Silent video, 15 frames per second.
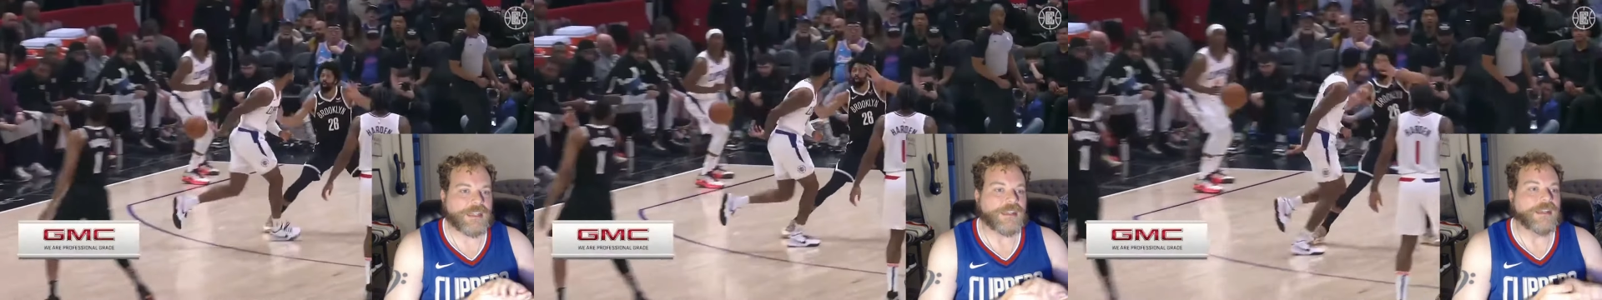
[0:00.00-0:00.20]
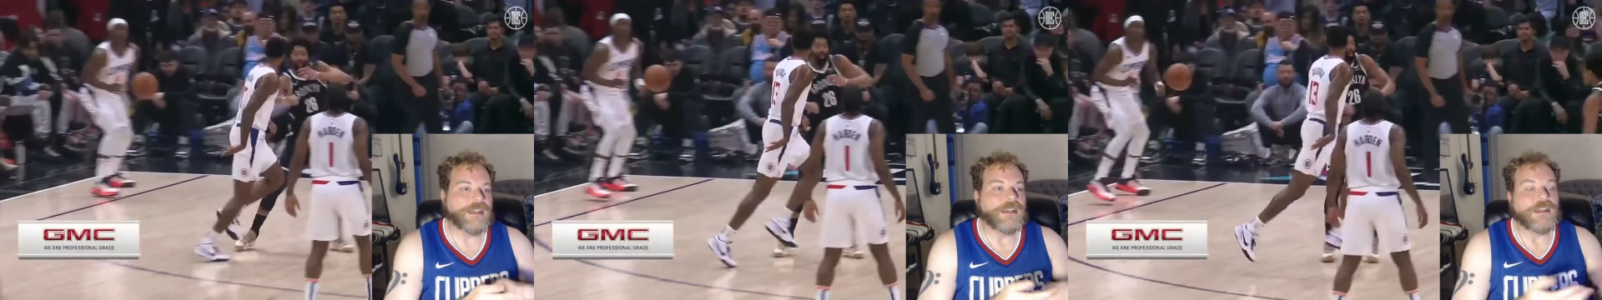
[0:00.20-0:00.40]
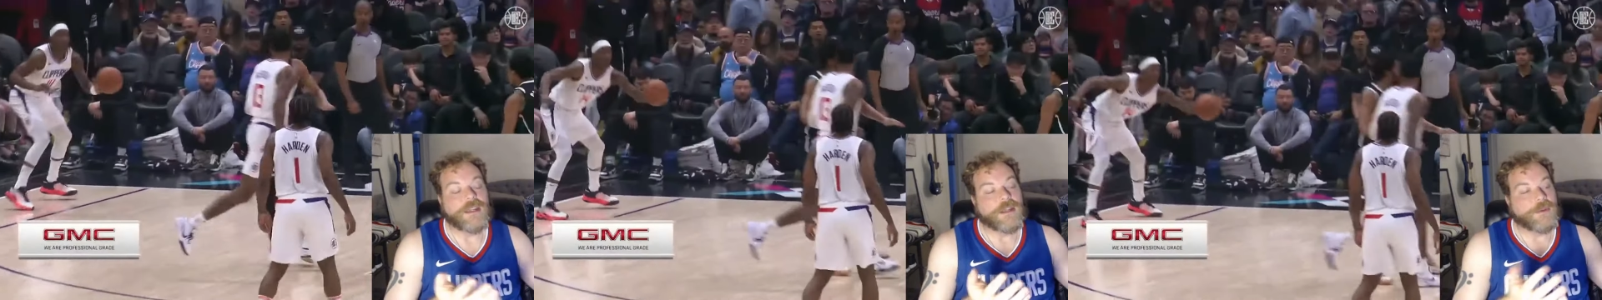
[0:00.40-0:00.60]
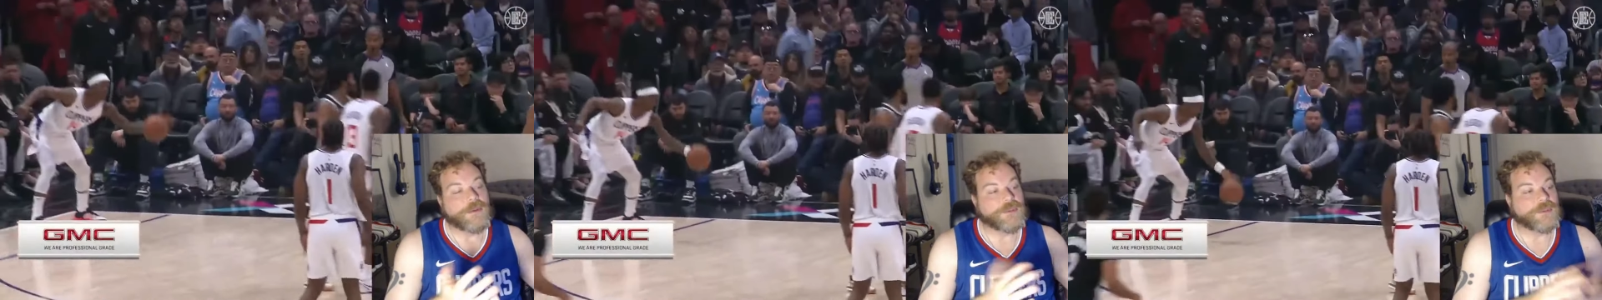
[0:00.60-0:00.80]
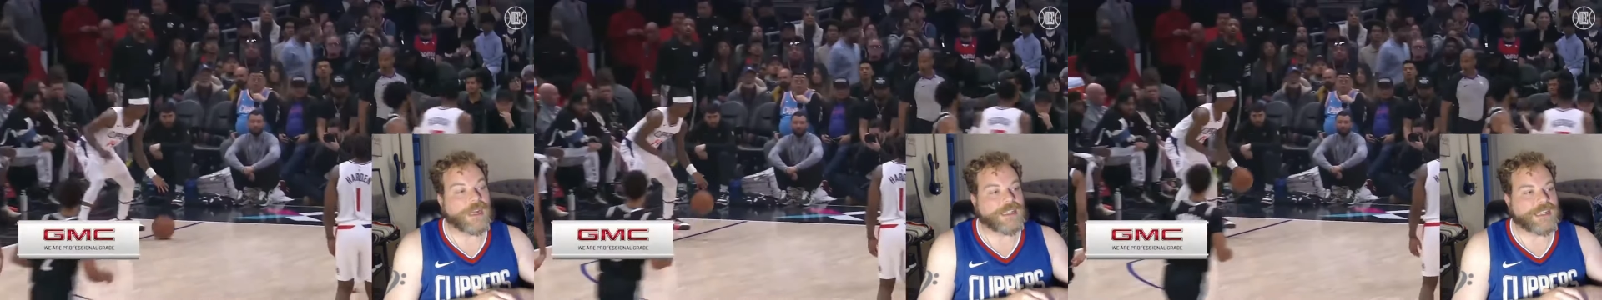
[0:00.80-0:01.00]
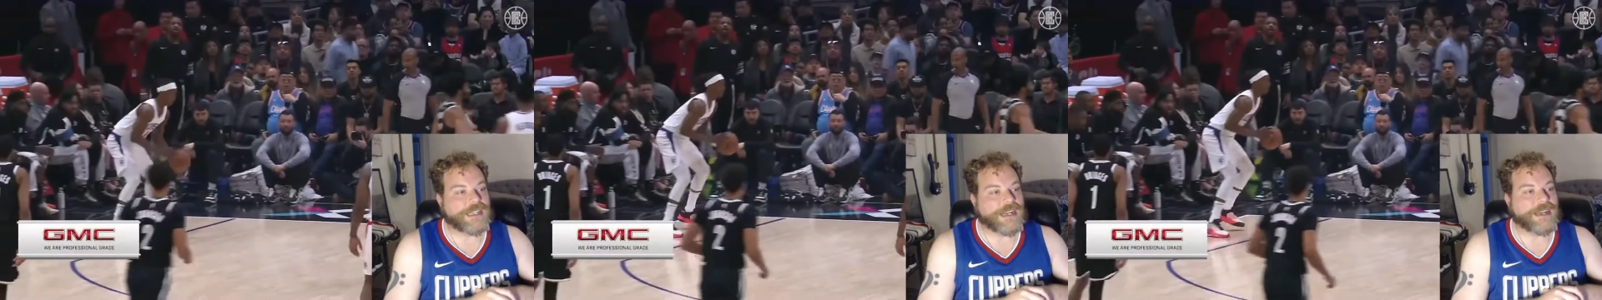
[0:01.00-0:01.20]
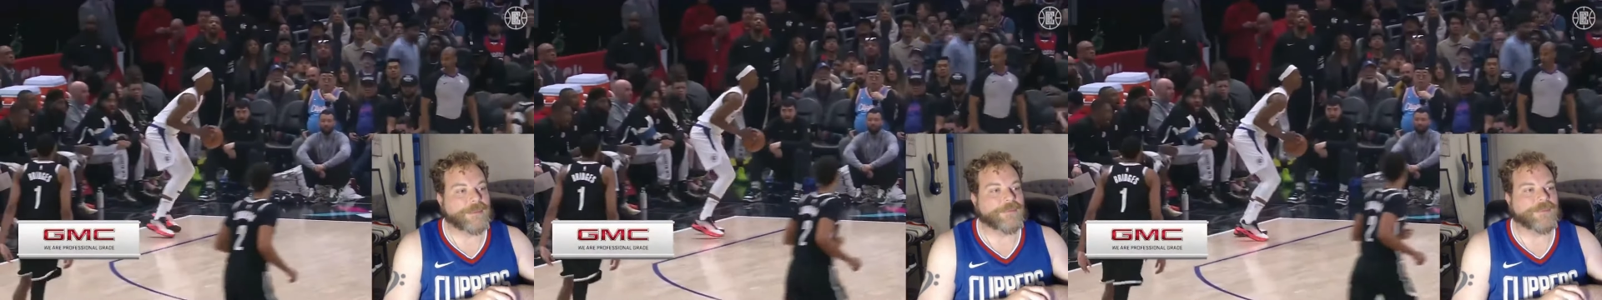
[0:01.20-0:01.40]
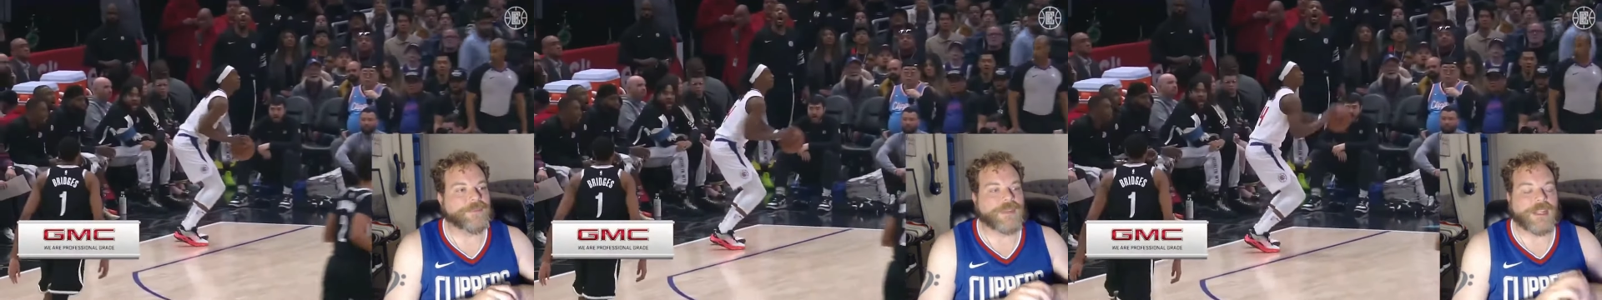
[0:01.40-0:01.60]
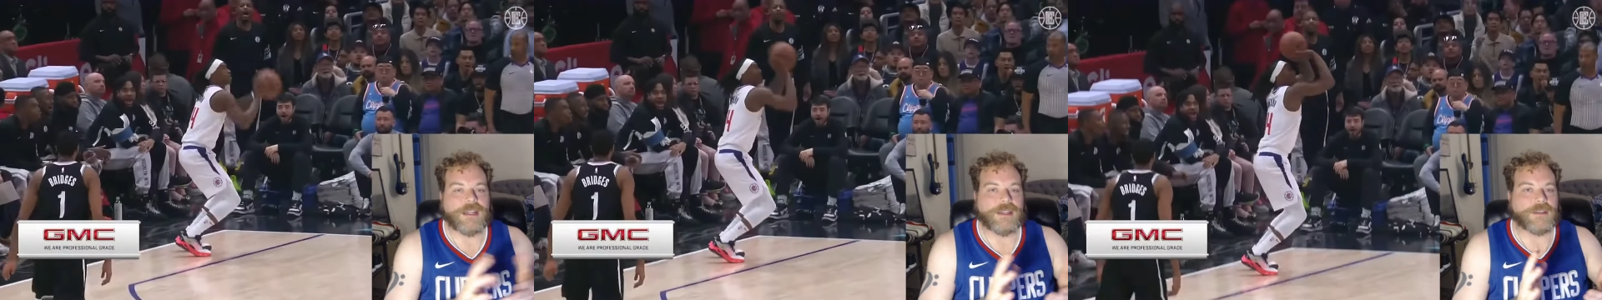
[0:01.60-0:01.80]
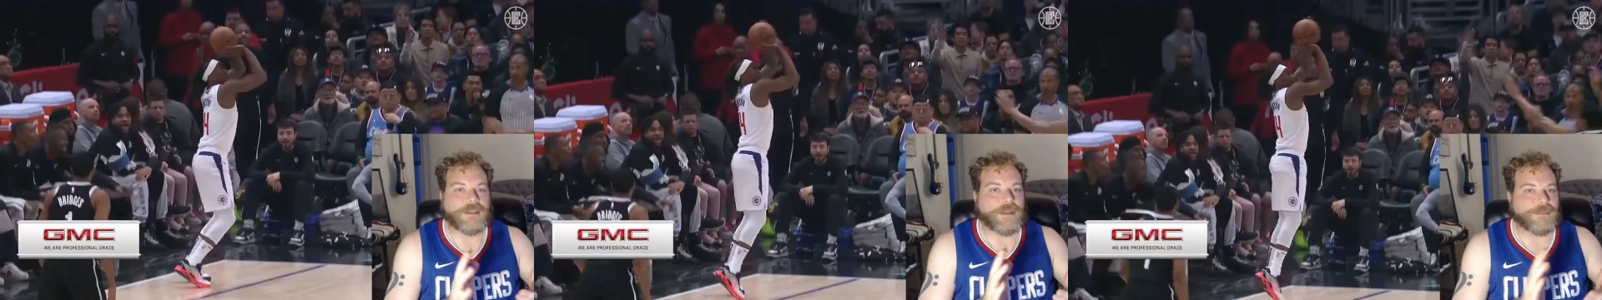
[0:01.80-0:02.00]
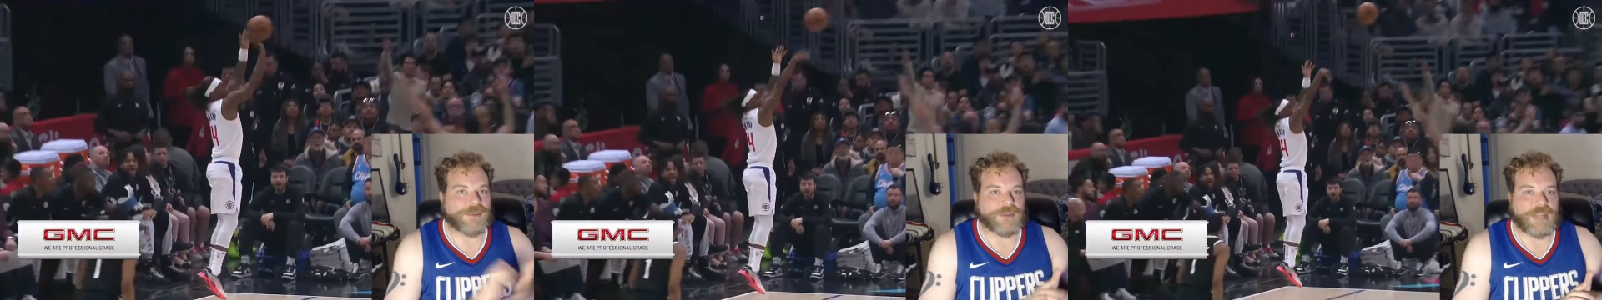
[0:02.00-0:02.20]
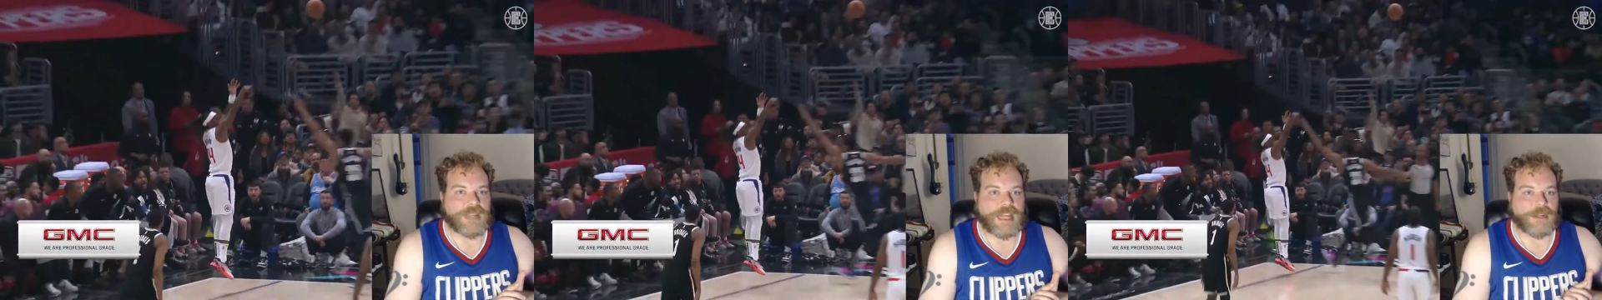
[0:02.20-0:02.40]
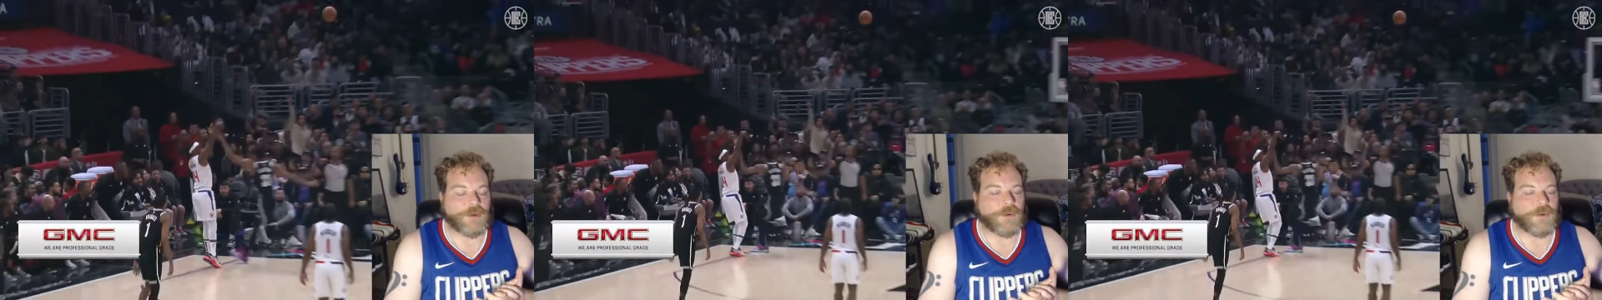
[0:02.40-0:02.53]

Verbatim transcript: It was a great time. Uh, the Clippers had a